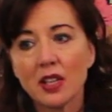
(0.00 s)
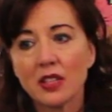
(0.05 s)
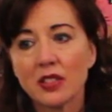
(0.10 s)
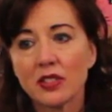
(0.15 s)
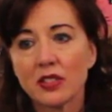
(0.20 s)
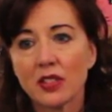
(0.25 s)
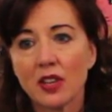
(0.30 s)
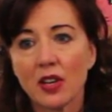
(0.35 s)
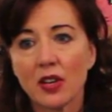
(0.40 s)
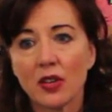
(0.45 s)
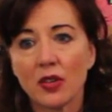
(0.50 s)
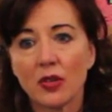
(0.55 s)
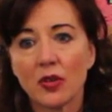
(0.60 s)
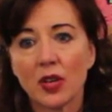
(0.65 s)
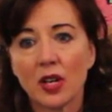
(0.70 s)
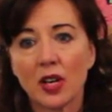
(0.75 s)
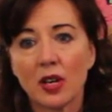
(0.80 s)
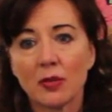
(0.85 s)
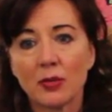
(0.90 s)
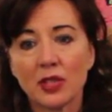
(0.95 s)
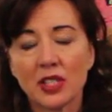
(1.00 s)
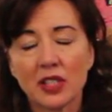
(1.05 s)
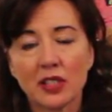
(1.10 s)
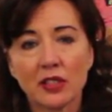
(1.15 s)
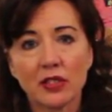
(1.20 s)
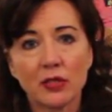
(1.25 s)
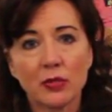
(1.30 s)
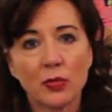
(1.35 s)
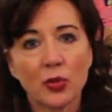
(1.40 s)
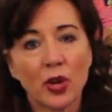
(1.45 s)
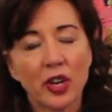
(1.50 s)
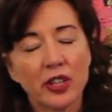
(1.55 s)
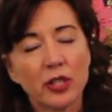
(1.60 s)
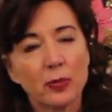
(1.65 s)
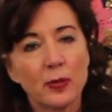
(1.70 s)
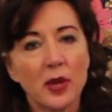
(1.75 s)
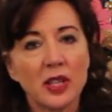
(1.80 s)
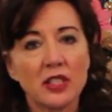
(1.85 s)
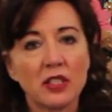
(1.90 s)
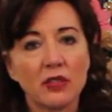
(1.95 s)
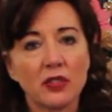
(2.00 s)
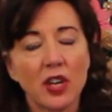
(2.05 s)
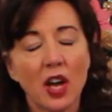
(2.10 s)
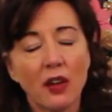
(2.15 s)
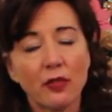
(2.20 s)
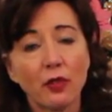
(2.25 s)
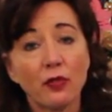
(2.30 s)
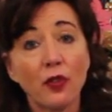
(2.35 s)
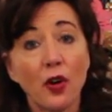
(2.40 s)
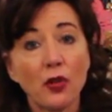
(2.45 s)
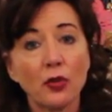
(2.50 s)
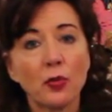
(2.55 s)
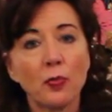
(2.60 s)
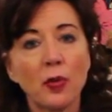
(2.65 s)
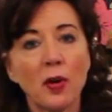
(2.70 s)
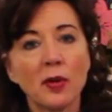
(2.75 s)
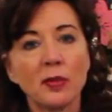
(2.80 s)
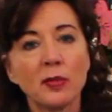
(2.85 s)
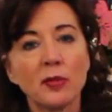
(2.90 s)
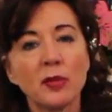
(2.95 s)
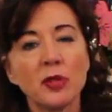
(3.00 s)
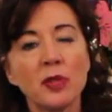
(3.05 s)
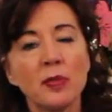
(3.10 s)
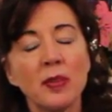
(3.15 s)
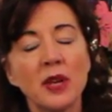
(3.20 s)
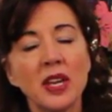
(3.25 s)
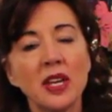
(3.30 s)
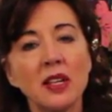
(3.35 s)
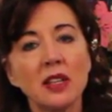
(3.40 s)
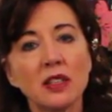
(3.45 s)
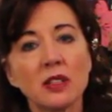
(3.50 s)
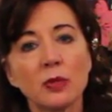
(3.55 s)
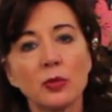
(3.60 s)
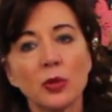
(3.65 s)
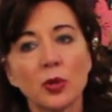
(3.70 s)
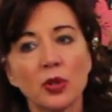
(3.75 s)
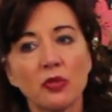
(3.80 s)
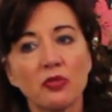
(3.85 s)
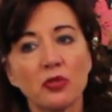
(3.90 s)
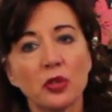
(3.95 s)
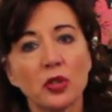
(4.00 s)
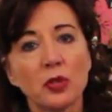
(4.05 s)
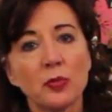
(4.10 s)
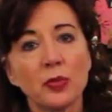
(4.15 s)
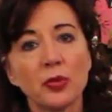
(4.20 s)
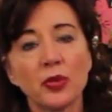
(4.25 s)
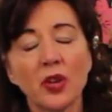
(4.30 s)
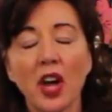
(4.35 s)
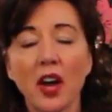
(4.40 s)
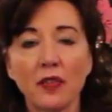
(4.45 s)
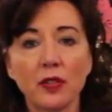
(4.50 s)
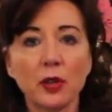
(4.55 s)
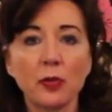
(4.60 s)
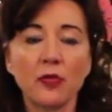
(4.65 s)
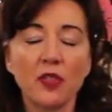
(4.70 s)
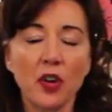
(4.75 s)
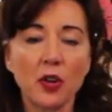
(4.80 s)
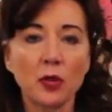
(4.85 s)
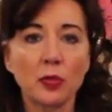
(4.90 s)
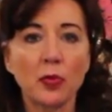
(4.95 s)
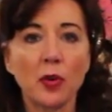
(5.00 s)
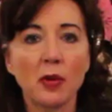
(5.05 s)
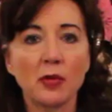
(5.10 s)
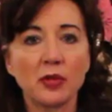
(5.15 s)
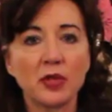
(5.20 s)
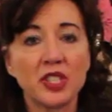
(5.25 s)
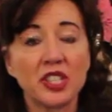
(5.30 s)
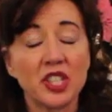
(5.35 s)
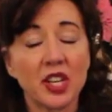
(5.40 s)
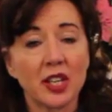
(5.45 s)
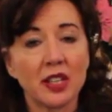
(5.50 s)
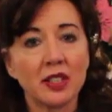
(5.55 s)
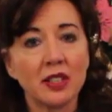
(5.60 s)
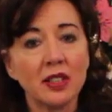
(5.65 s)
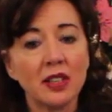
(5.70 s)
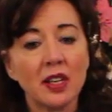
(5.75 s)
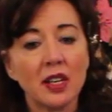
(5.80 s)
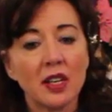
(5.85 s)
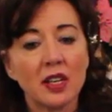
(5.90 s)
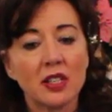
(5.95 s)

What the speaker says: So it's a little more expensive to have a phone appointment with me. It's more affordable to have a phone appointment with Jenna.